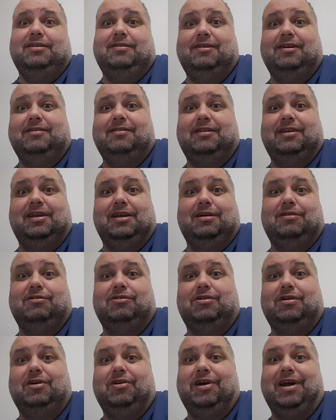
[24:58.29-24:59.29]
60
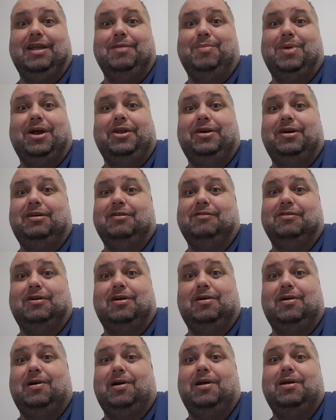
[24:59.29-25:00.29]
years old grandmothers
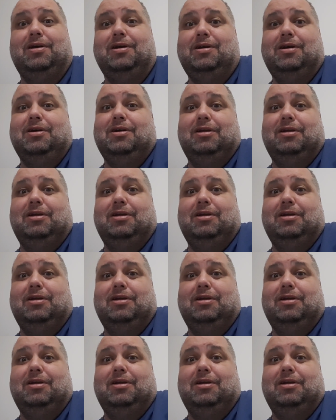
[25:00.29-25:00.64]
or